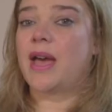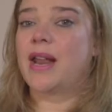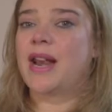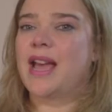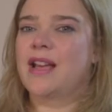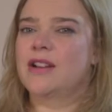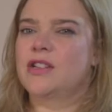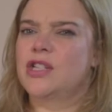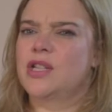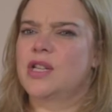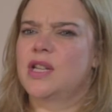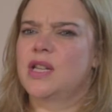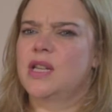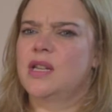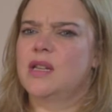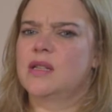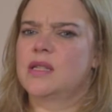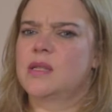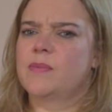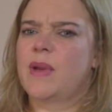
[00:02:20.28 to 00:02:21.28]
And
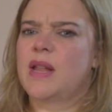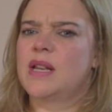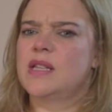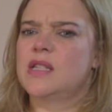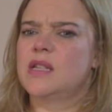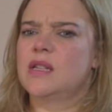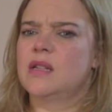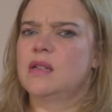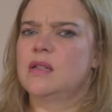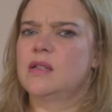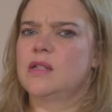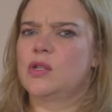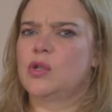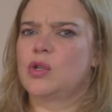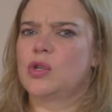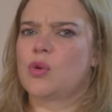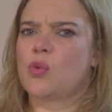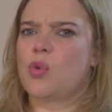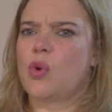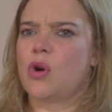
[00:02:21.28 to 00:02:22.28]
actually spending
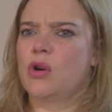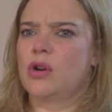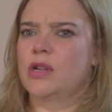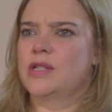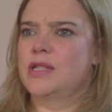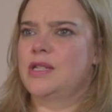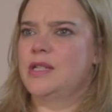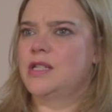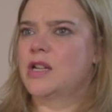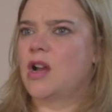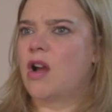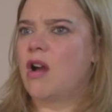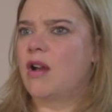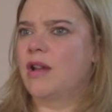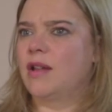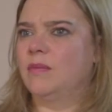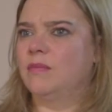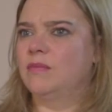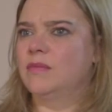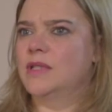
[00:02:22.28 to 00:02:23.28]
quality
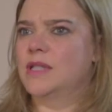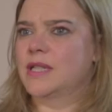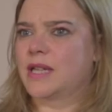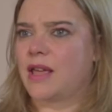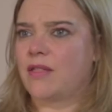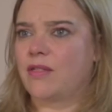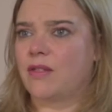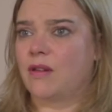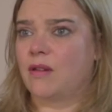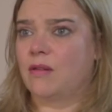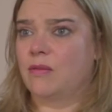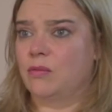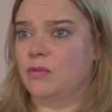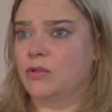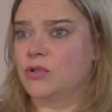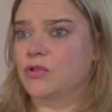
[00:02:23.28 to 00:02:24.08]
time together